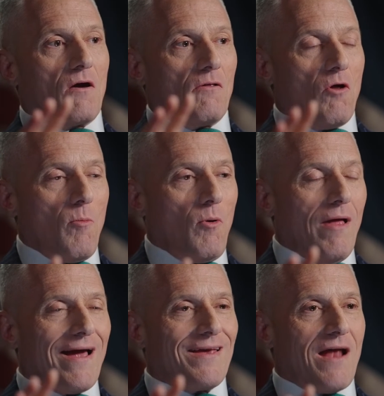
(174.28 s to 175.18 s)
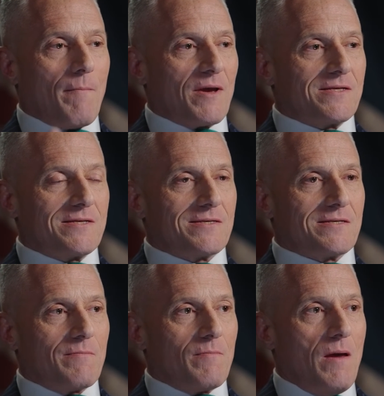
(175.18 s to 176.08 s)
the global economic
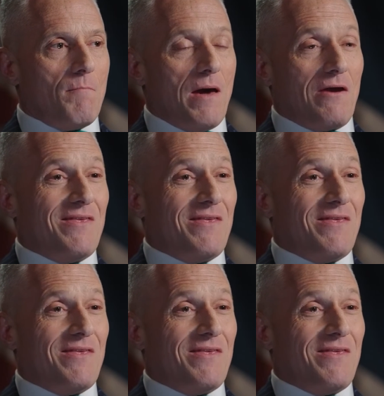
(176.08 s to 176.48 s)
system better